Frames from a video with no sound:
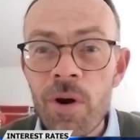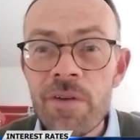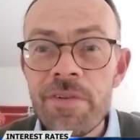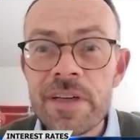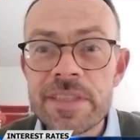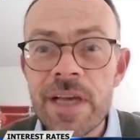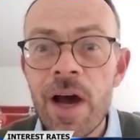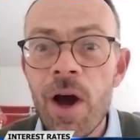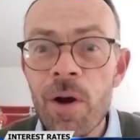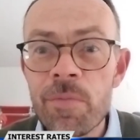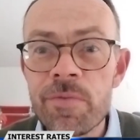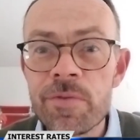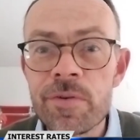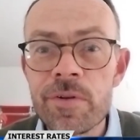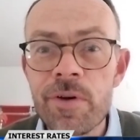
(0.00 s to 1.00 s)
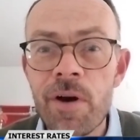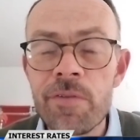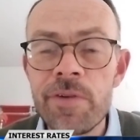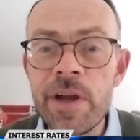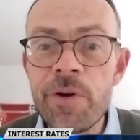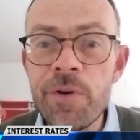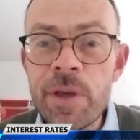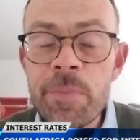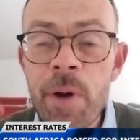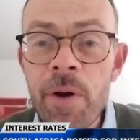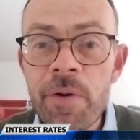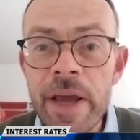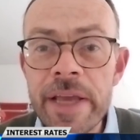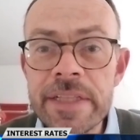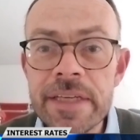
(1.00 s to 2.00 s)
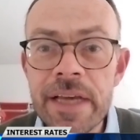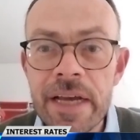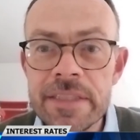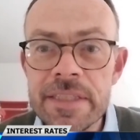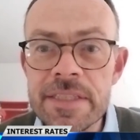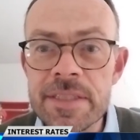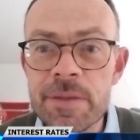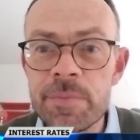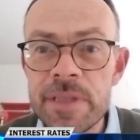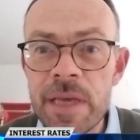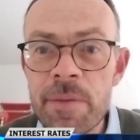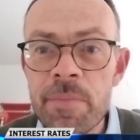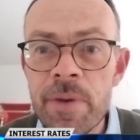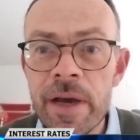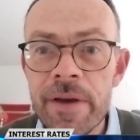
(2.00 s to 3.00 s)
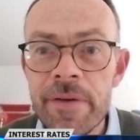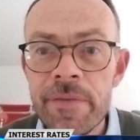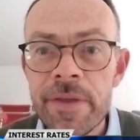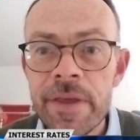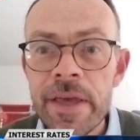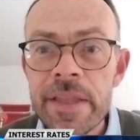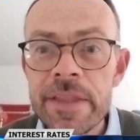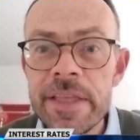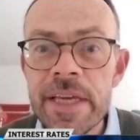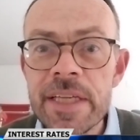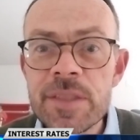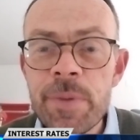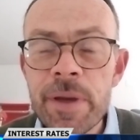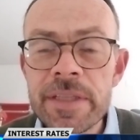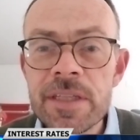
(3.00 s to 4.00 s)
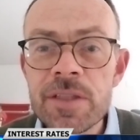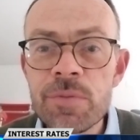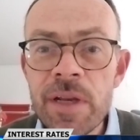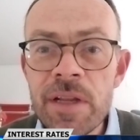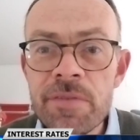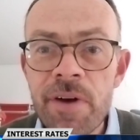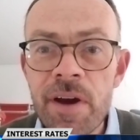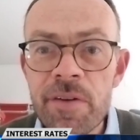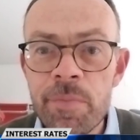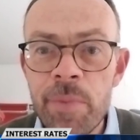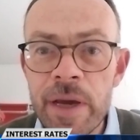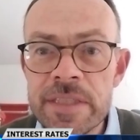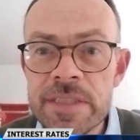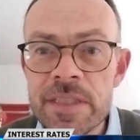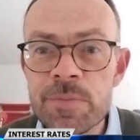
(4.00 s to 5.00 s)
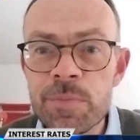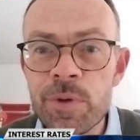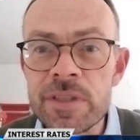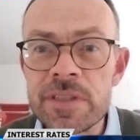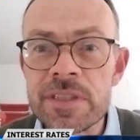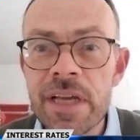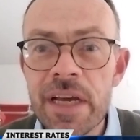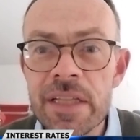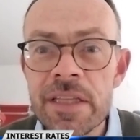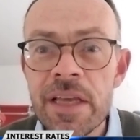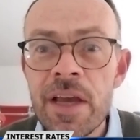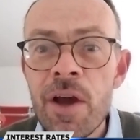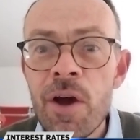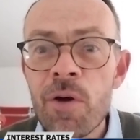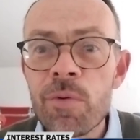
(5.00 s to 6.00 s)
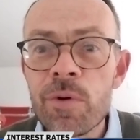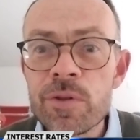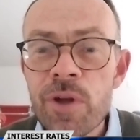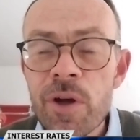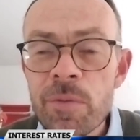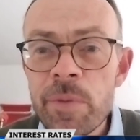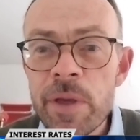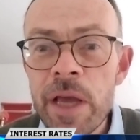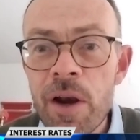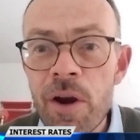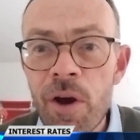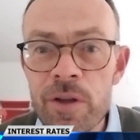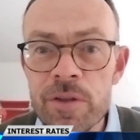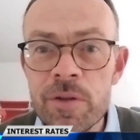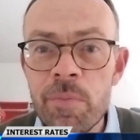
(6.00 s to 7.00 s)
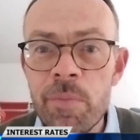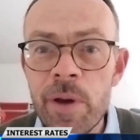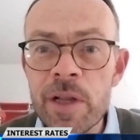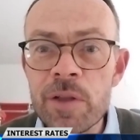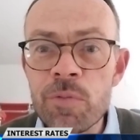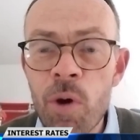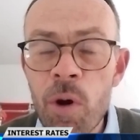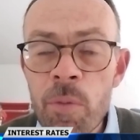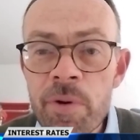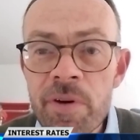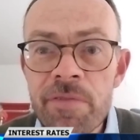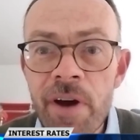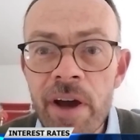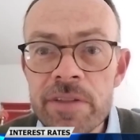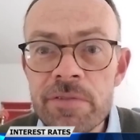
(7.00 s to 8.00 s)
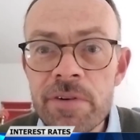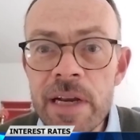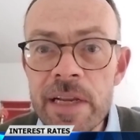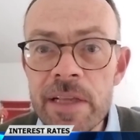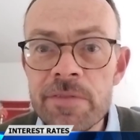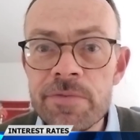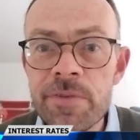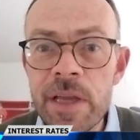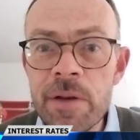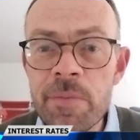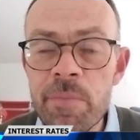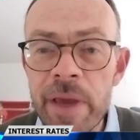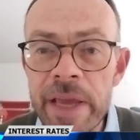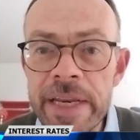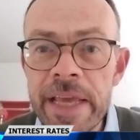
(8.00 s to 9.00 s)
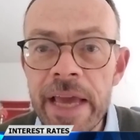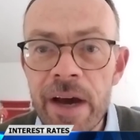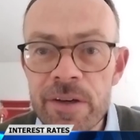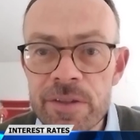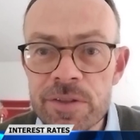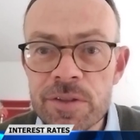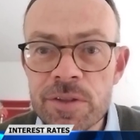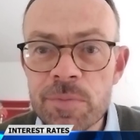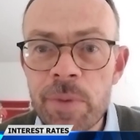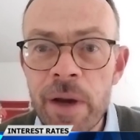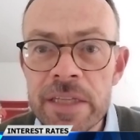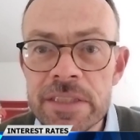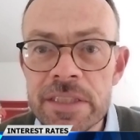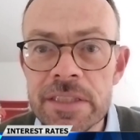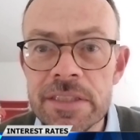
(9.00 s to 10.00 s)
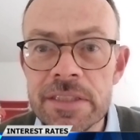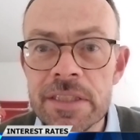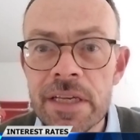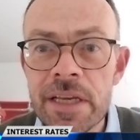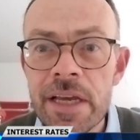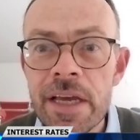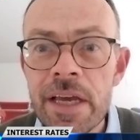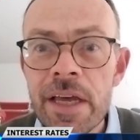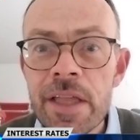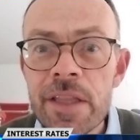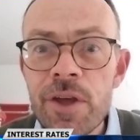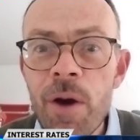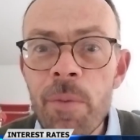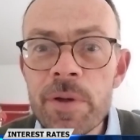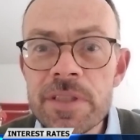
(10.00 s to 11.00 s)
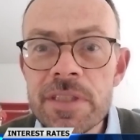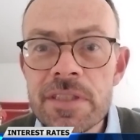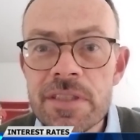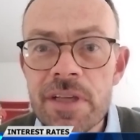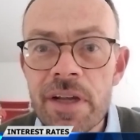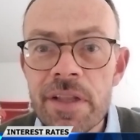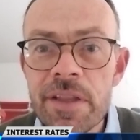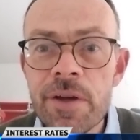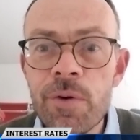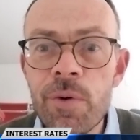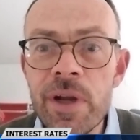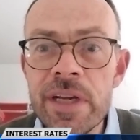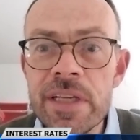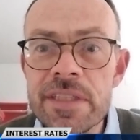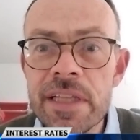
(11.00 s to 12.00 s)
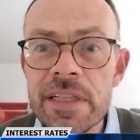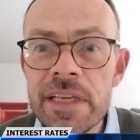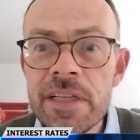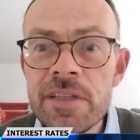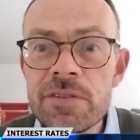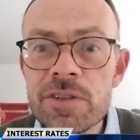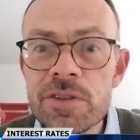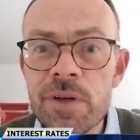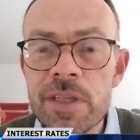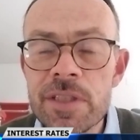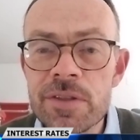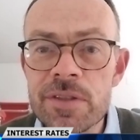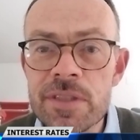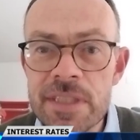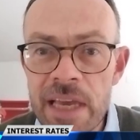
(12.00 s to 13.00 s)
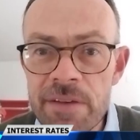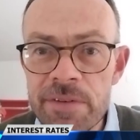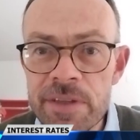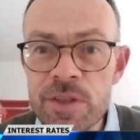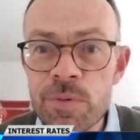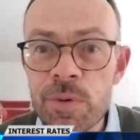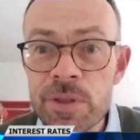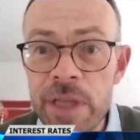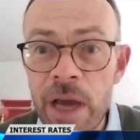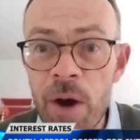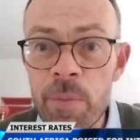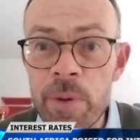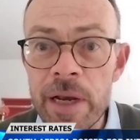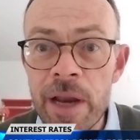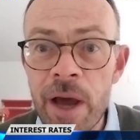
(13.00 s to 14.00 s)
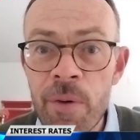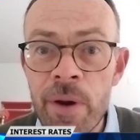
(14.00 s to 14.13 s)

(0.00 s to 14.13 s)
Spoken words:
All of us are hopeful of a repo rate cut in September. The expected 25 basis points cut will not be a lot, but it will provide relief in many households' budgets. The opposite side of the coin is that interest rates on savings will now be